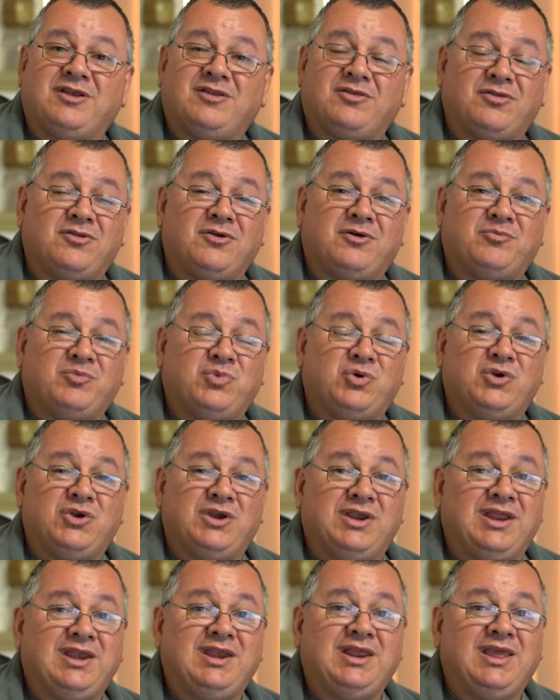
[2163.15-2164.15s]
It's not
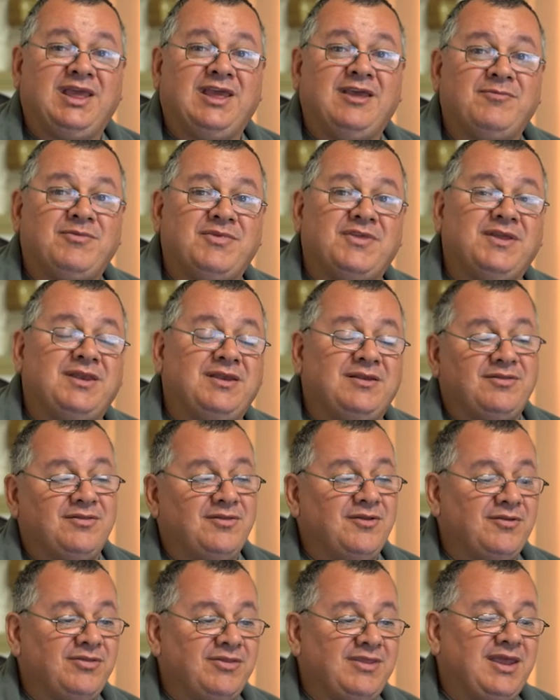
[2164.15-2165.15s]
putting any amps in, it's
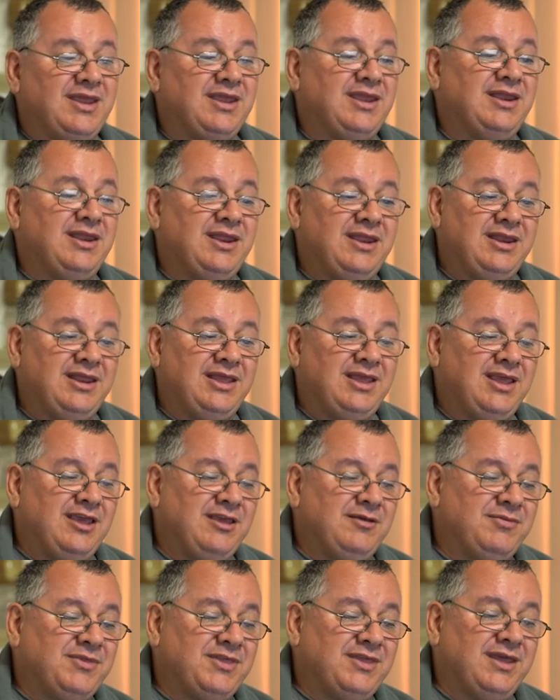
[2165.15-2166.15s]
not taking any
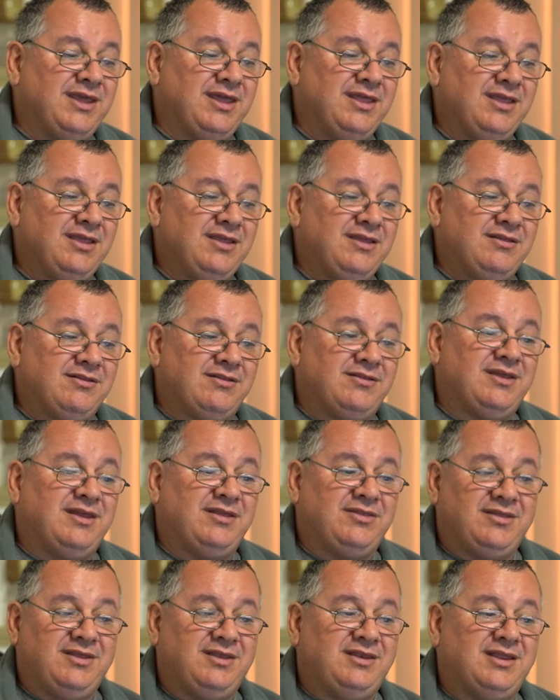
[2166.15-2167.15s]
amps out. So
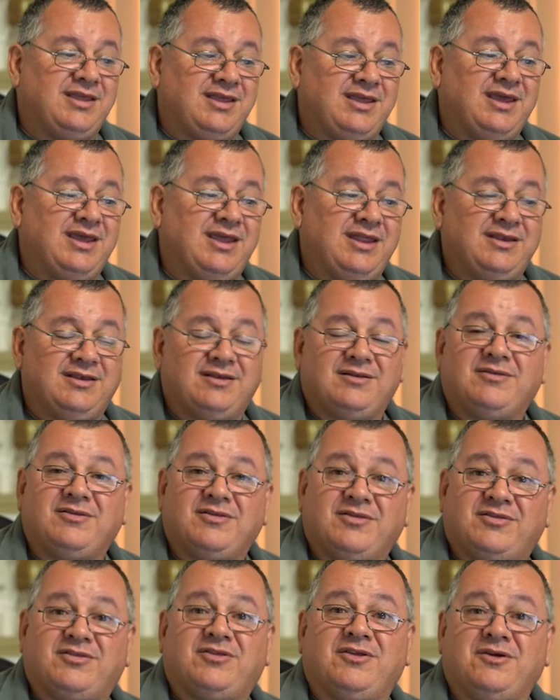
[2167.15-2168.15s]
that's indicating
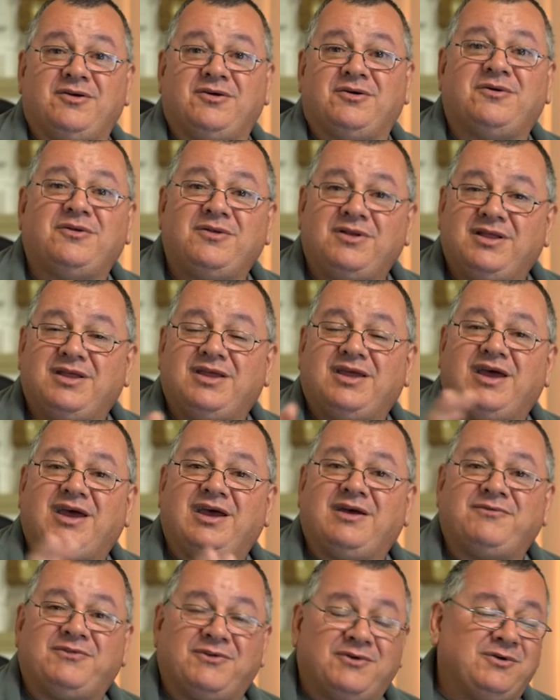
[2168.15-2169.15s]
still,
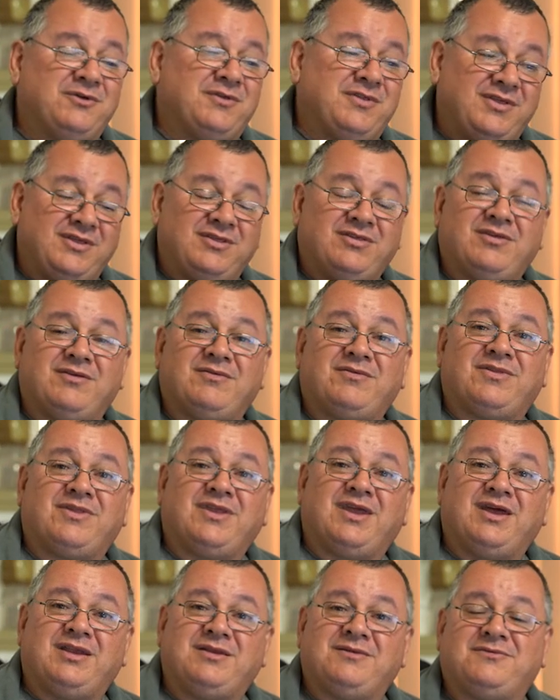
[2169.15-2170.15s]
after all, since I've
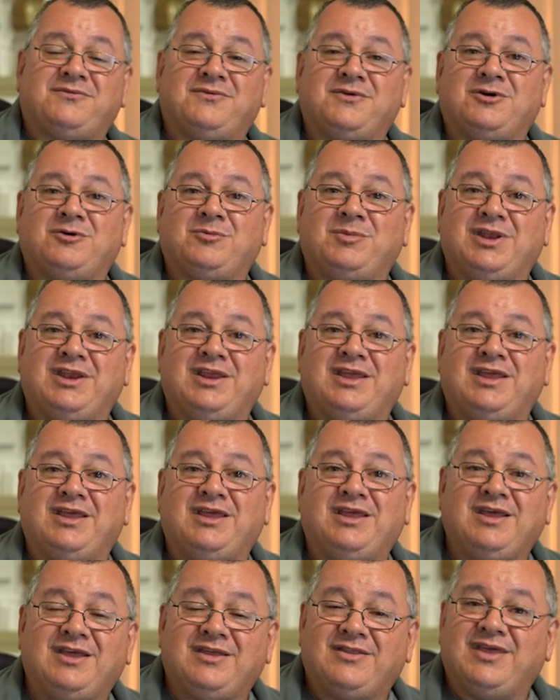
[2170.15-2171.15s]
started filming here,
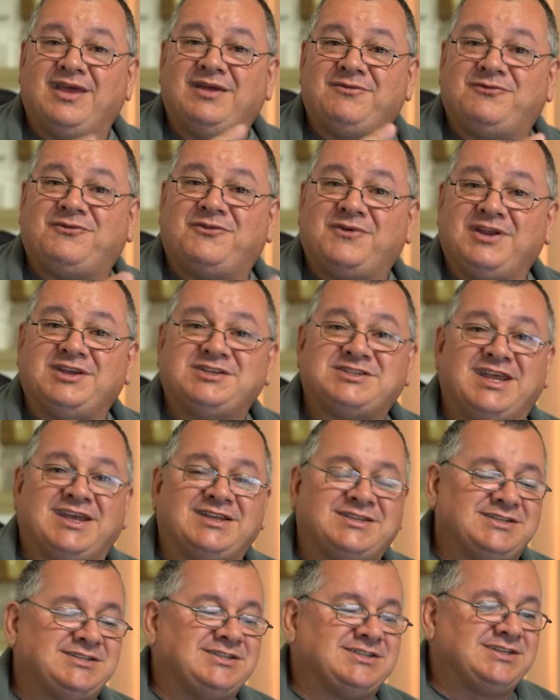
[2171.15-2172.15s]
that fridge
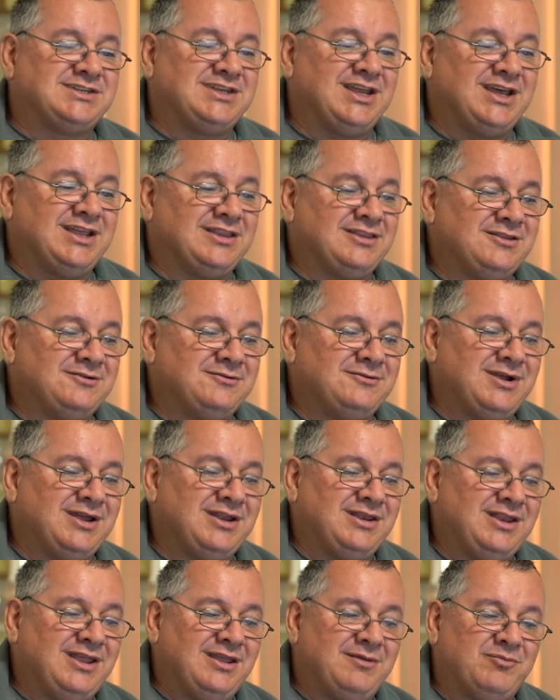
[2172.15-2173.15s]
hasn't started to
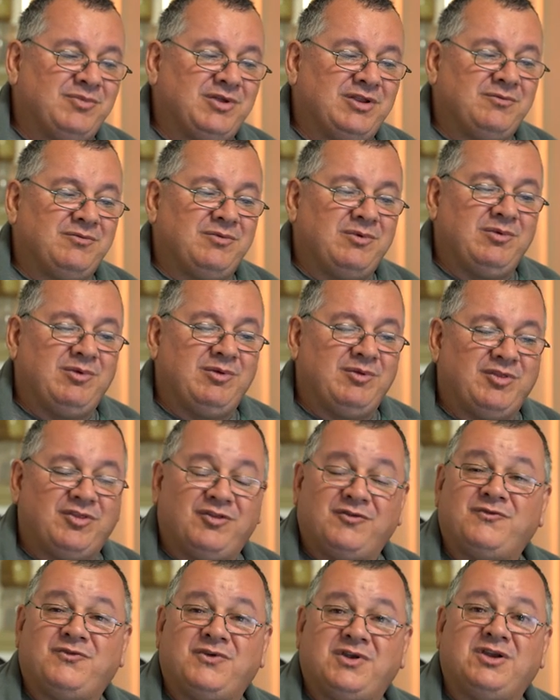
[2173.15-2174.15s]
run yet, but remember, it's
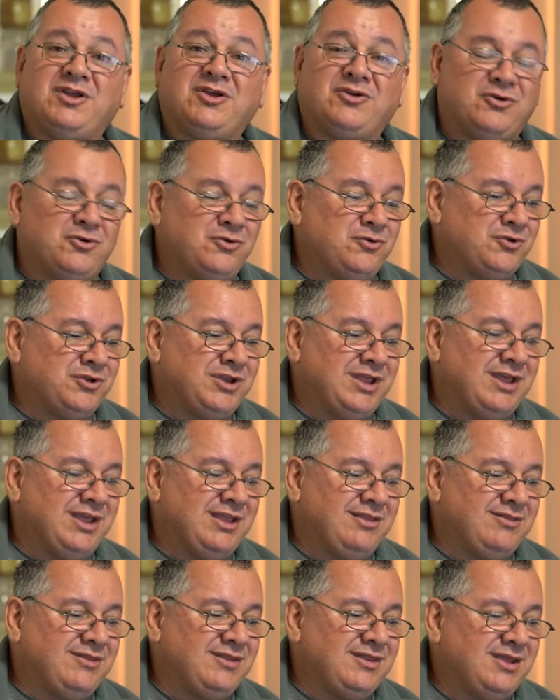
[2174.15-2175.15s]
a very cool
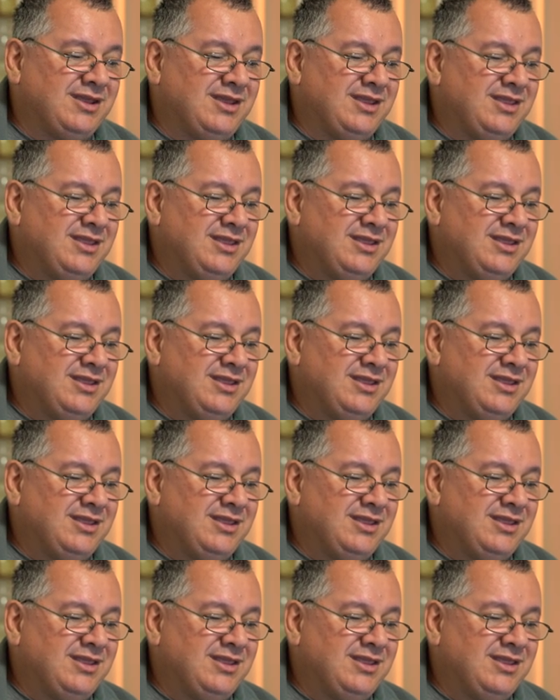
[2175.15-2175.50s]
day today.